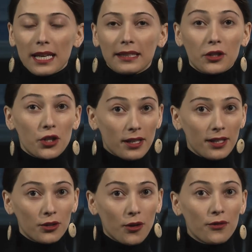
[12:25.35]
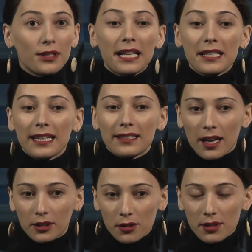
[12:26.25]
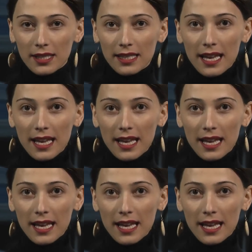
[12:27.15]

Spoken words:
and the channels of non-state actors.